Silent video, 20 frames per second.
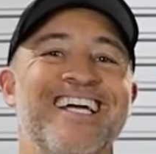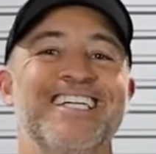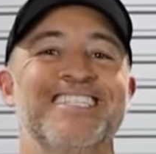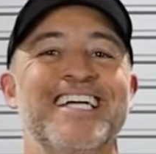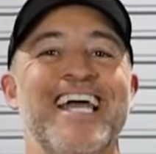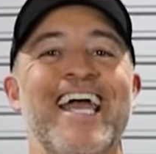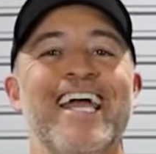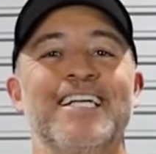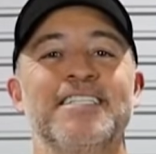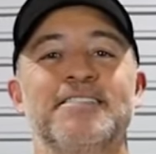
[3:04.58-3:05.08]

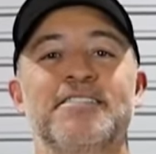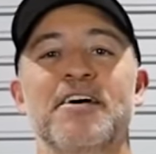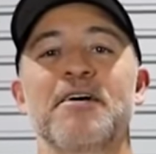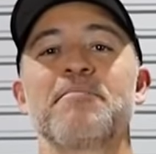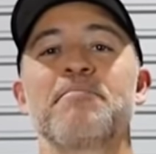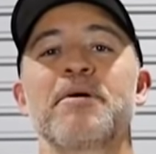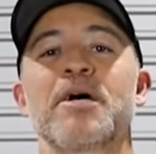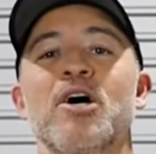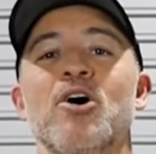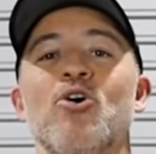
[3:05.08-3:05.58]
is a
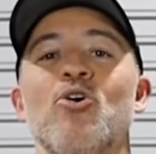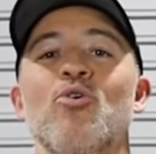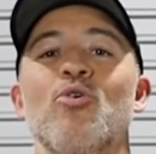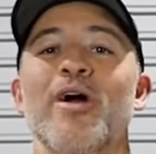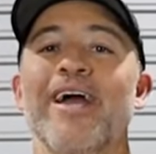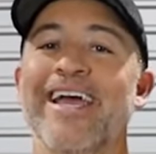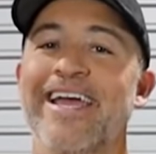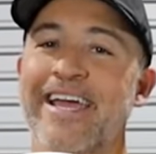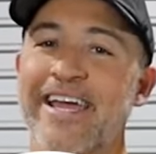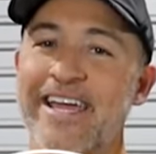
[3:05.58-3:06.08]

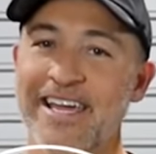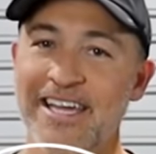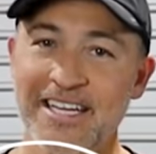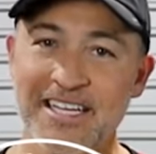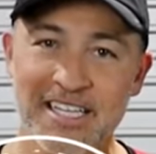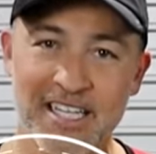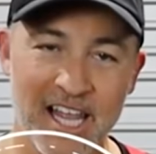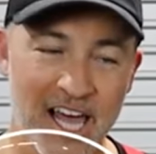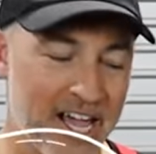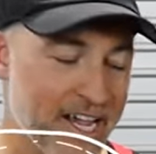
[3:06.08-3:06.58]
dumbbell
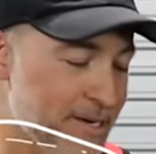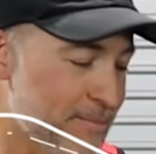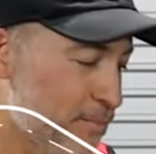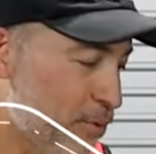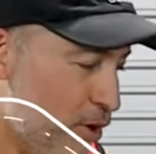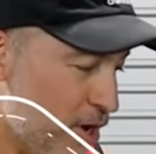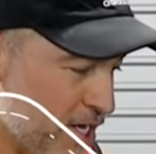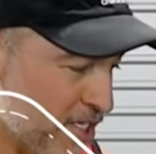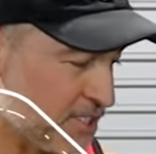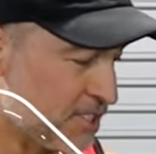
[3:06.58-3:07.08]
incline
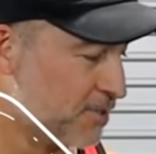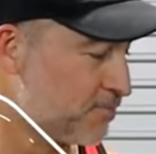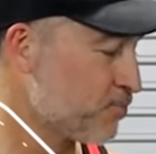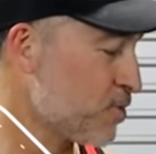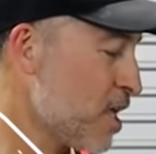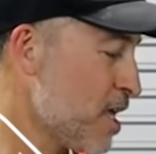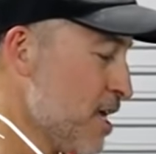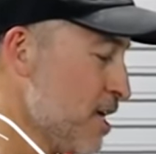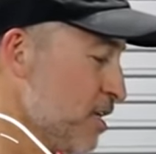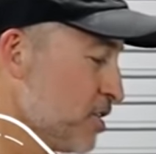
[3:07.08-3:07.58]
press.
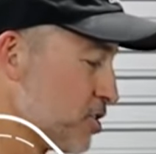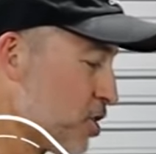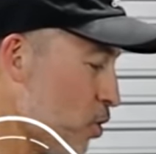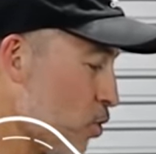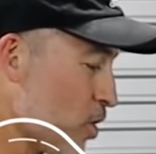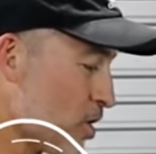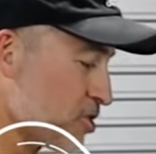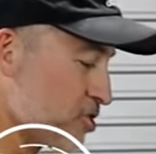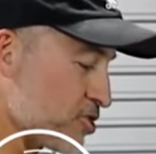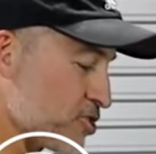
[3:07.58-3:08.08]

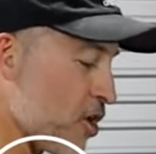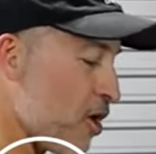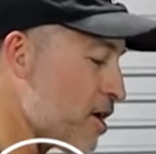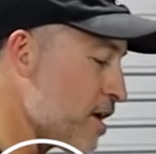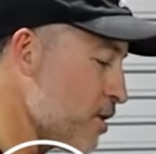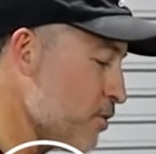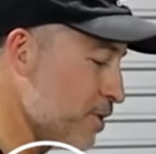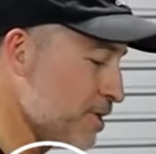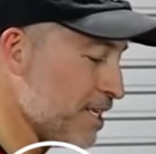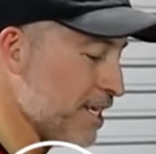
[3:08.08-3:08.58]
So we're
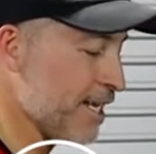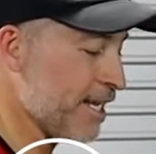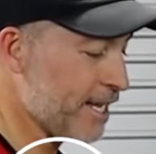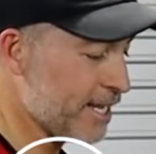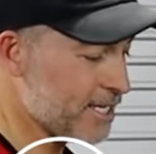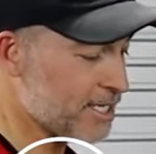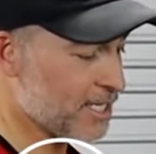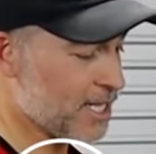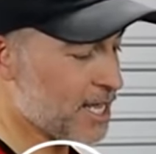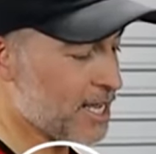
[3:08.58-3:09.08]
starting with an
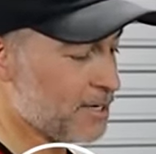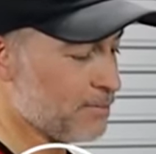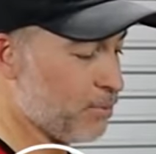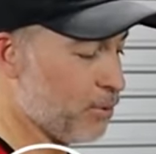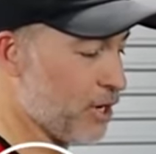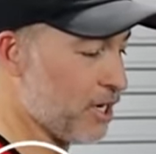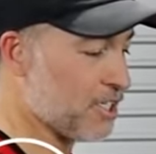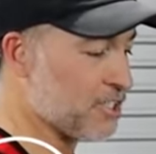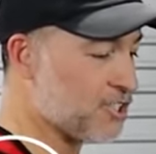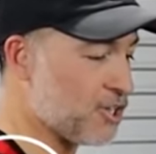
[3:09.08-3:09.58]
incline
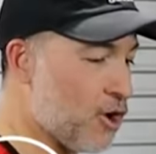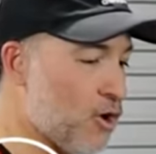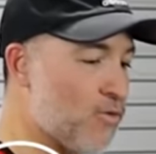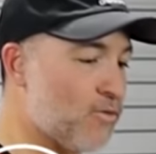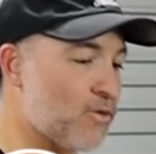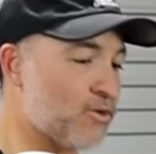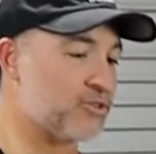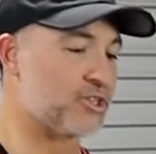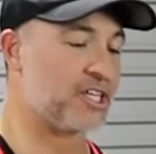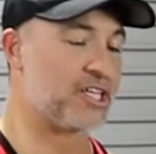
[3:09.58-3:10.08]
press
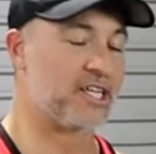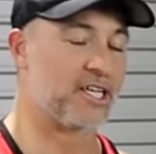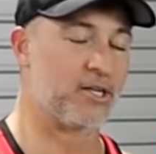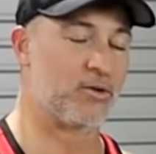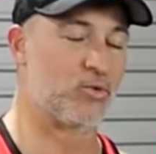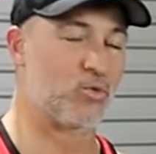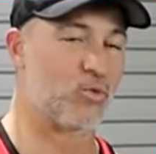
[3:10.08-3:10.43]
over the